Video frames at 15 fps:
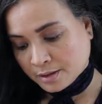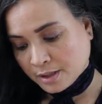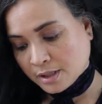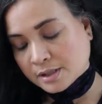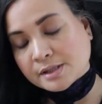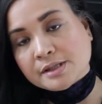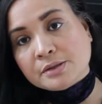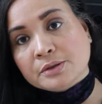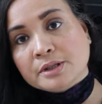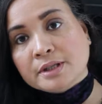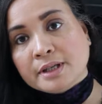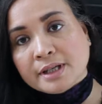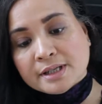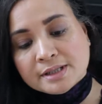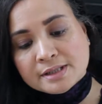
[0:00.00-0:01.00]
Okay, so the
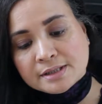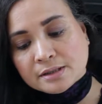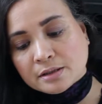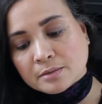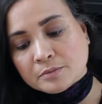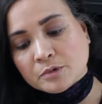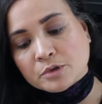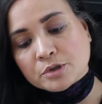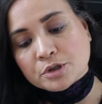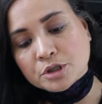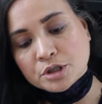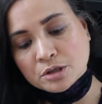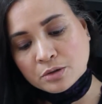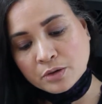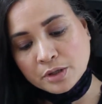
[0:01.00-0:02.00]
next thing I'm going to
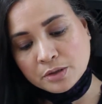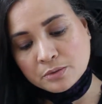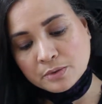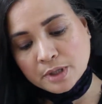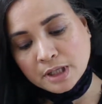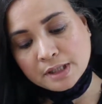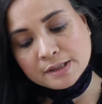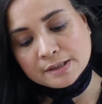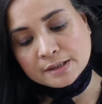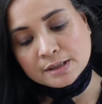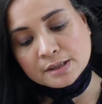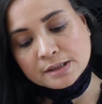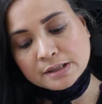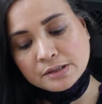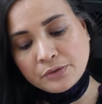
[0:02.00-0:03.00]
show you is
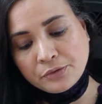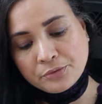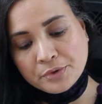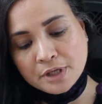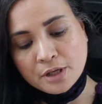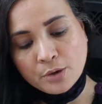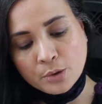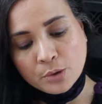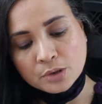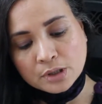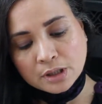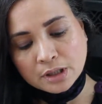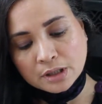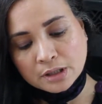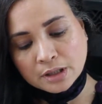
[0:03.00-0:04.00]
this
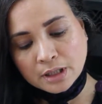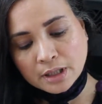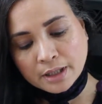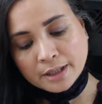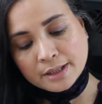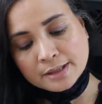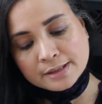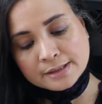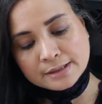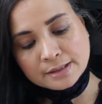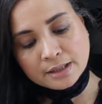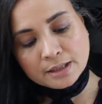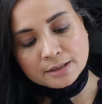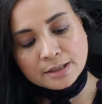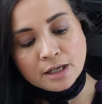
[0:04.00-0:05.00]
3-hook.
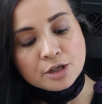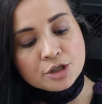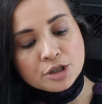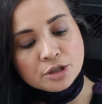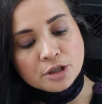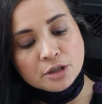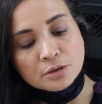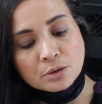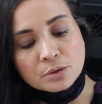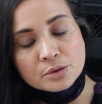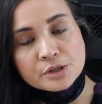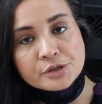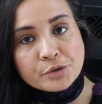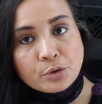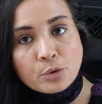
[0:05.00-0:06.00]
It actually
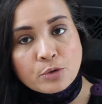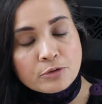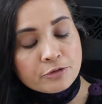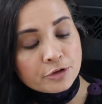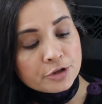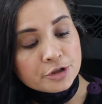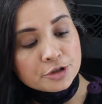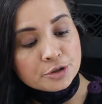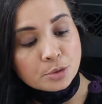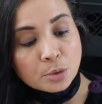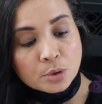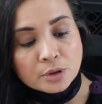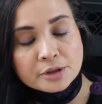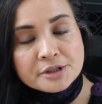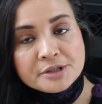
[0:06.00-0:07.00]
goes over the
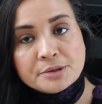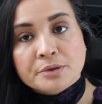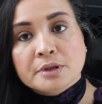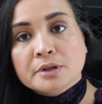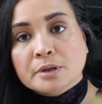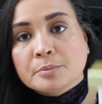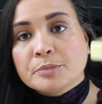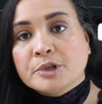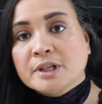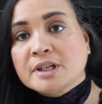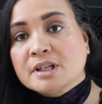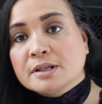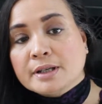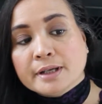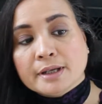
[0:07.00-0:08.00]
door, so you can put
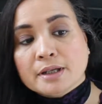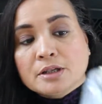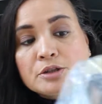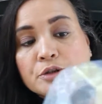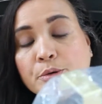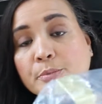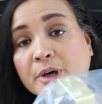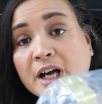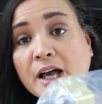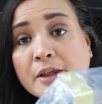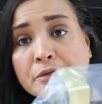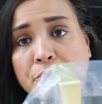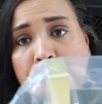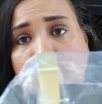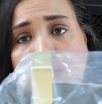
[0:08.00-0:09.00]
it like in your
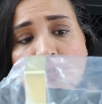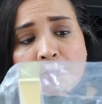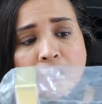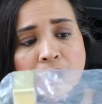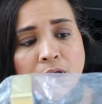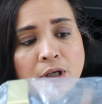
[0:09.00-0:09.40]
bathroom,